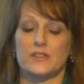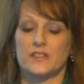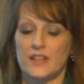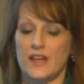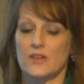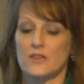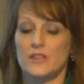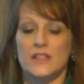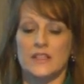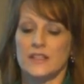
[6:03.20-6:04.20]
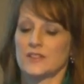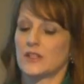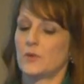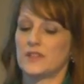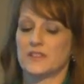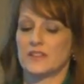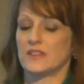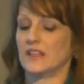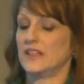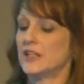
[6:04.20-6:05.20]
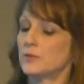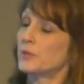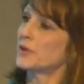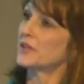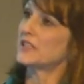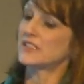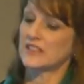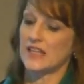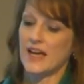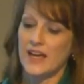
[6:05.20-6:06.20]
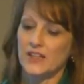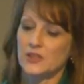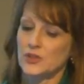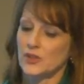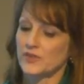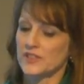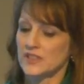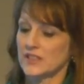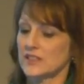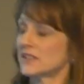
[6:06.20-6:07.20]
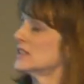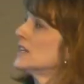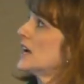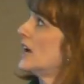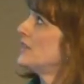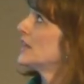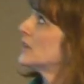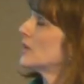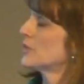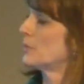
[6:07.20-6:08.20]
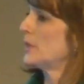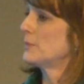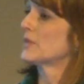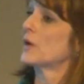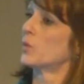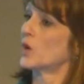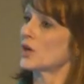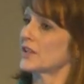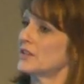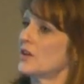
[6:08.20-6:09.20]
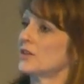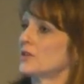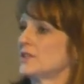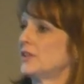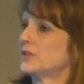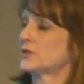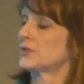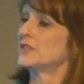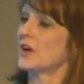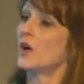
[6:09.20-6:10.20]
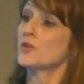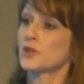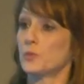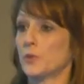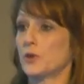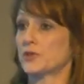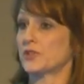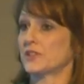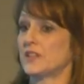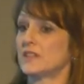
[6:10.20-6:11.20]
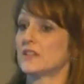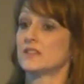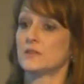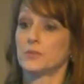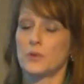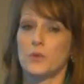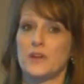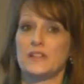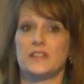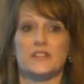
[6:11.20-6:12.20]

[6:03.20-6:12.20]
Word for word: to sale. So it's the inputs, the ag services, and then the people that work in all those industries also purchase things as employees.